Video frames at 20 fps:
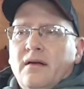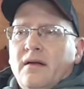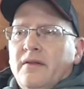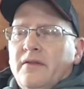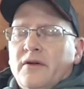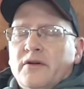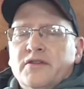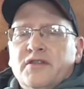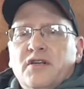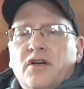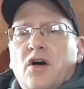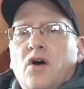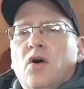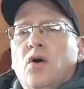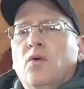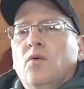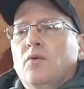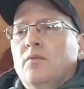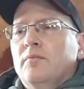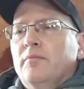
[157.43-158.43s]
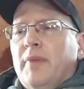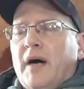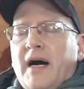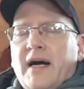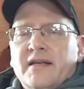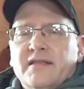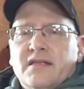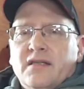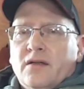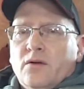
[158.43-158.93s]
there's no
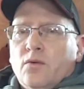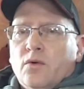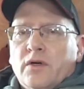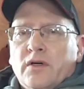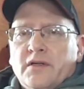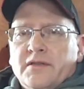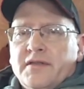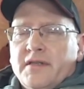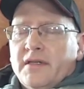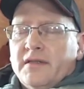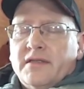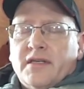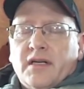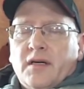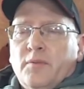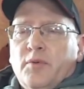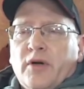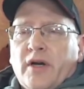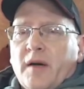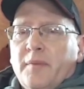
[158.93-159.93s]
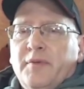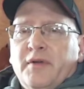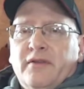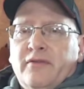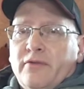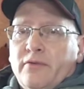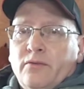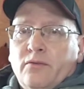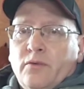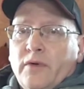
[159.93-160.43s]
boss in the world that's going to put up
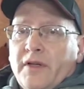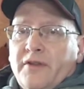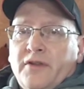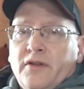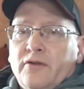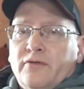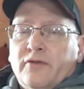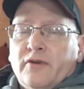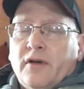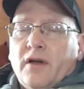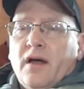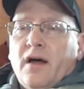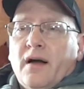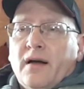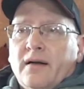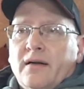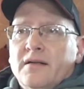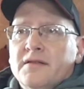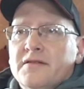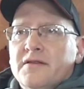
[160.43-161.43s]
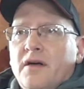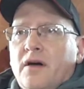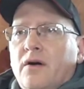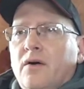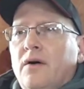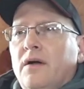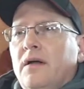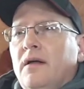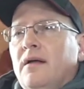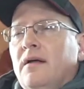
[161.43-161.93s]
with you for long.
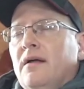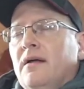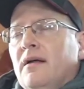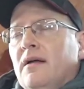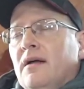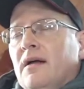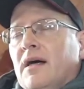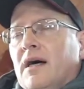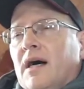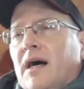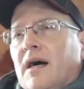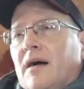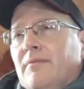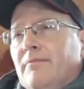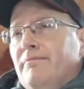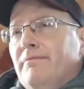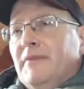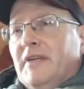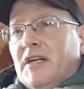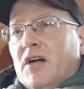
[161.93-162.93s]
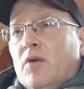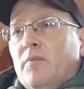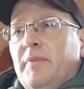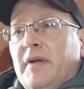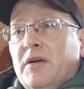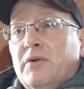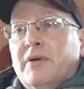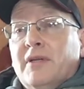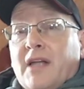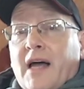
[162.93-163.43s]
So,
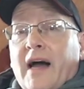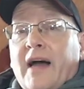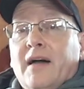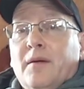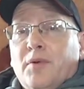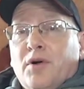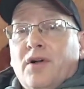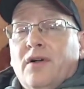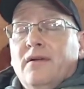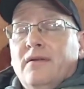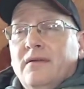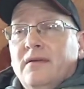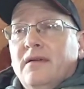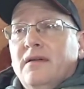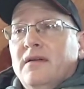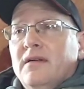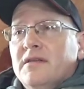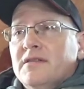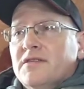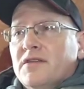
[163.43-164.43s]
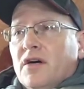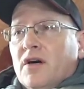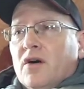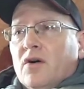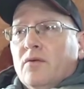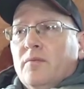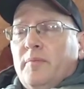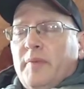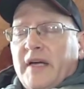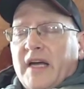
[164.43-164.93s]
be reliable.
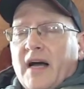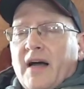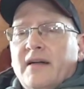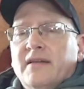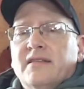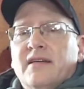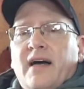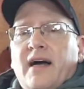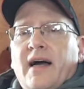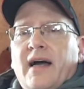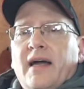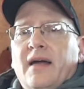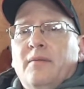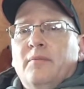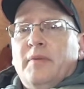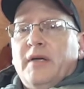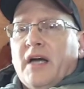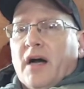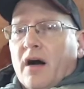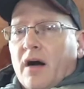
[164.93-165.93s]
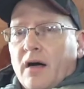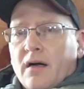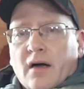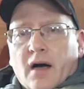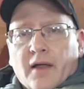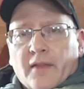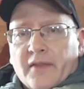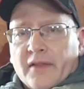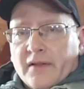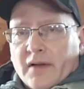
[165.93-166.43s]
So be on time, be
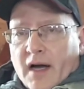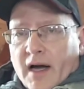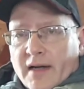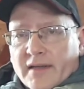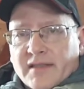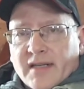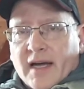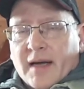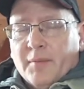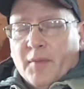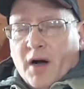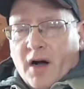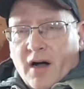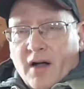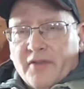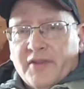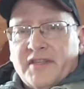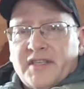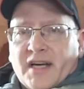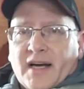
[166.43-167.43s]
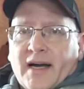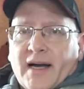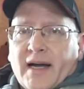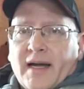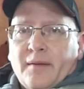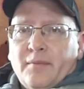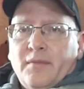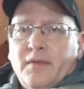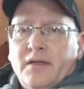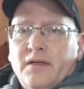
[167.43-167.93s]
on time all the
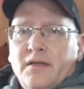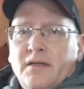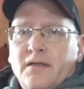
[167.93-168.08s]
time,